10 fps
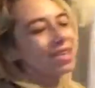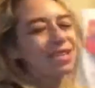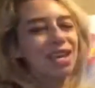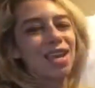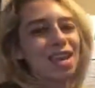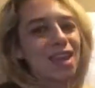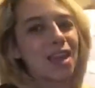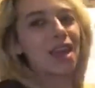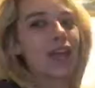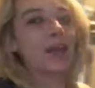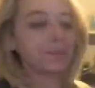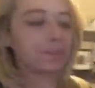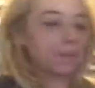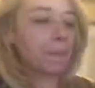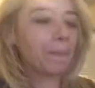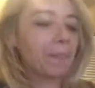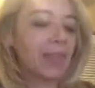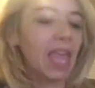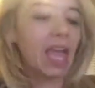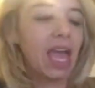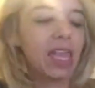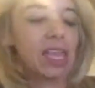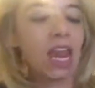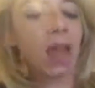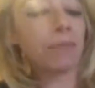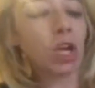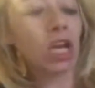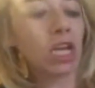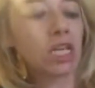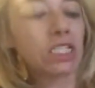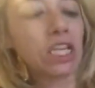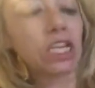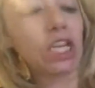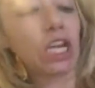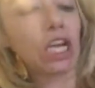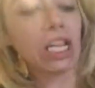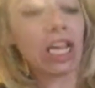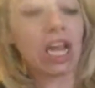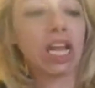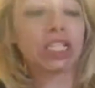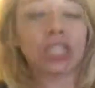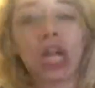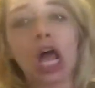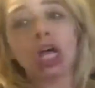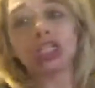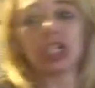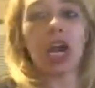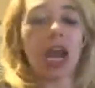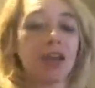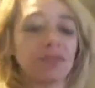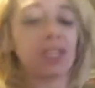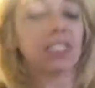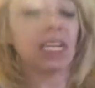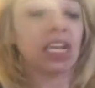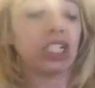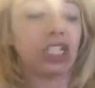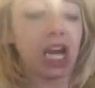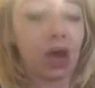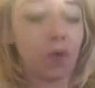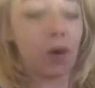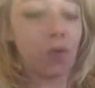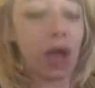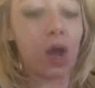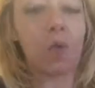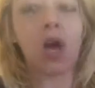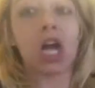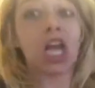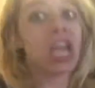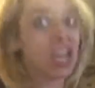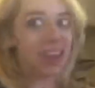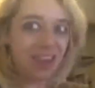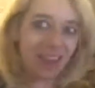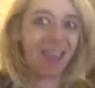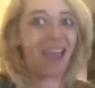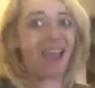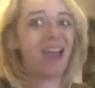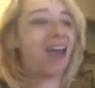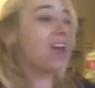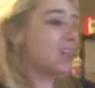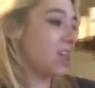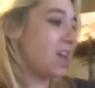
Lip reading: Yeah. And then I'm gonna continue to clean and do laundry after I take a shower. Wow. Yeah.